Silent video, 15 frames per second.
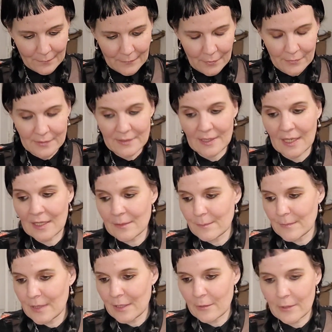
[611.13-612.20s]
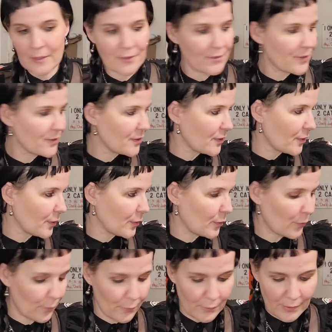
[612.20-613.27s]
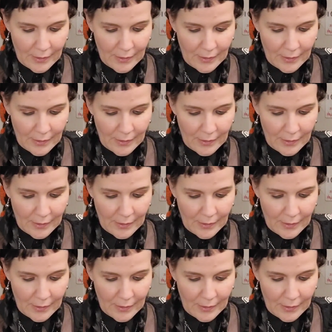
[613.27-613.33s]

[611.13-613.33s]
Oh, it's got a mirror, so...